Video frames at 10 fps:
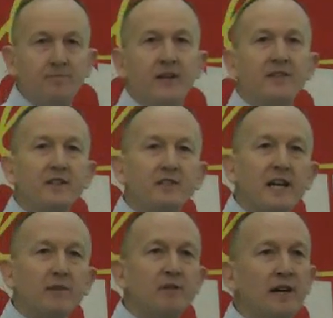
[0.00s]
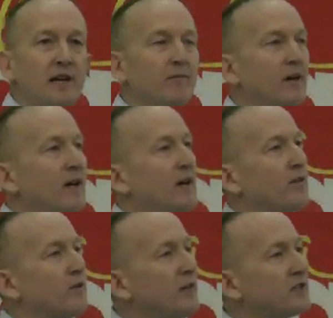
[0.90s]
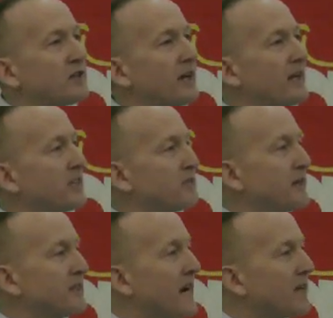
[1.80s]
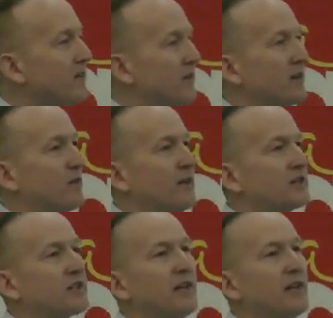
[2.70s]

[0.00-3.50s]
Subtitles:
At the same time, the rich are getting spectacularly rich,